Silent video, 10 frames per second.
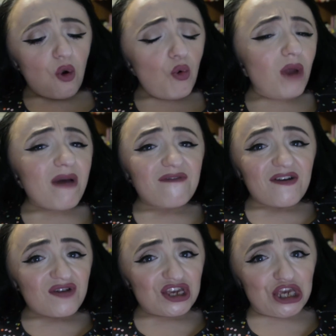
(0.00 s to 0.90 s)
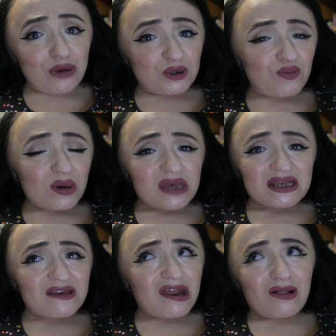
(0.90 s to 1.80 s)
One of my favorite YouTubers, I
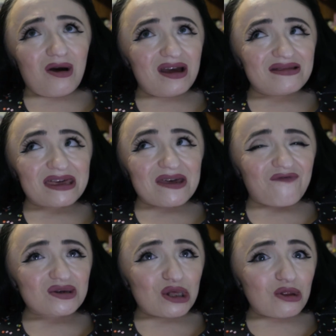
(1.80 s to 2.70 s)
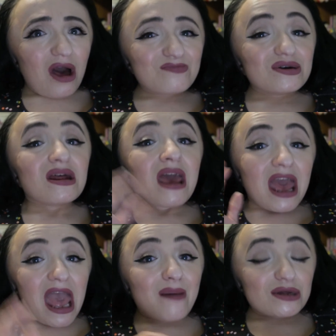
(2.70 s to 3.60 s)
say that a lot, like that phrase a lot, but
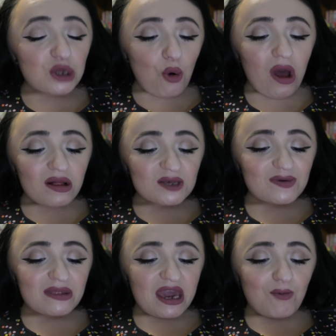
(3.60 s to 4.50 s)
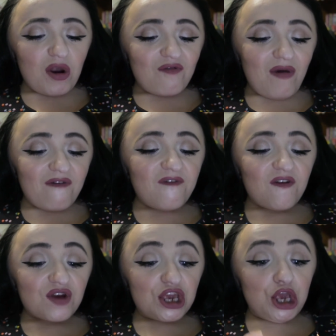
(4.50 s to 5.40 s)
Emily Noel has been like one of my
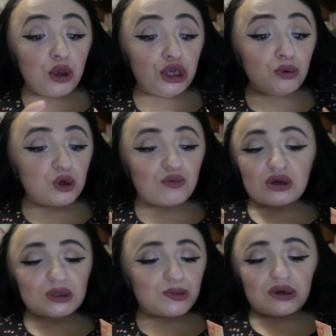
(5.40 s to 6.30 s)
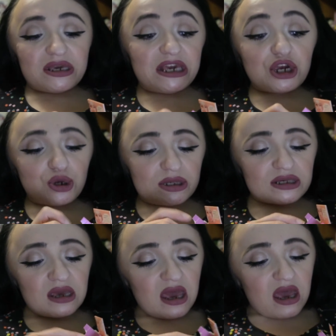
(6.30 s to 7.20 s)
favorite YouTubers for
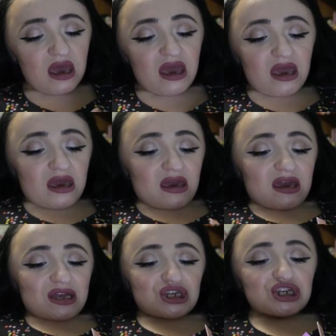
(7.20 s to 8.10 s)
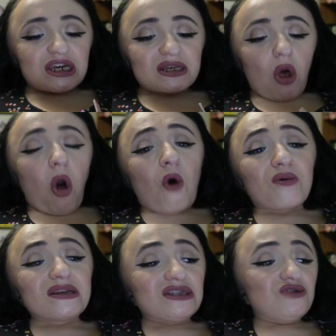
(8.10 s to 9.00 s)
years. And she has
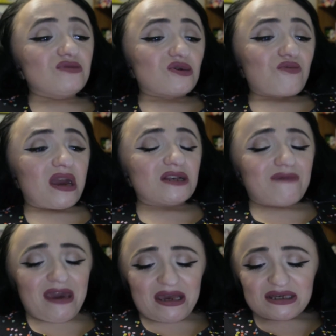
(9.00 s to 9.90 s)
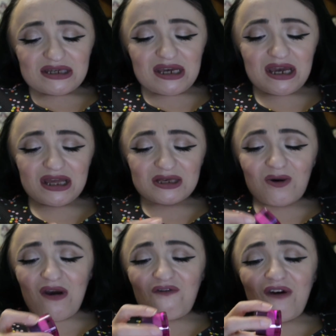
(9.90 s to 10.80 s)
always used erase paste, and
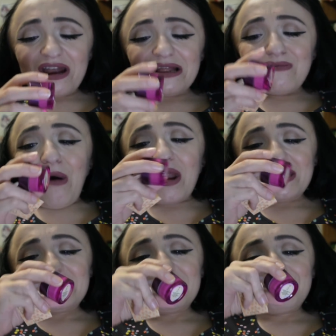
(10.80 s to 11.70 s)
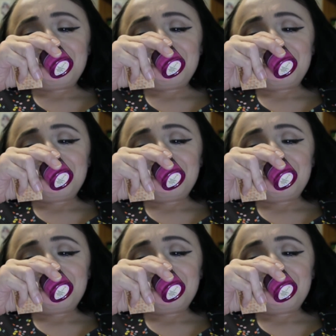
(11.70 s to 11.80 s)
so I finally bought it.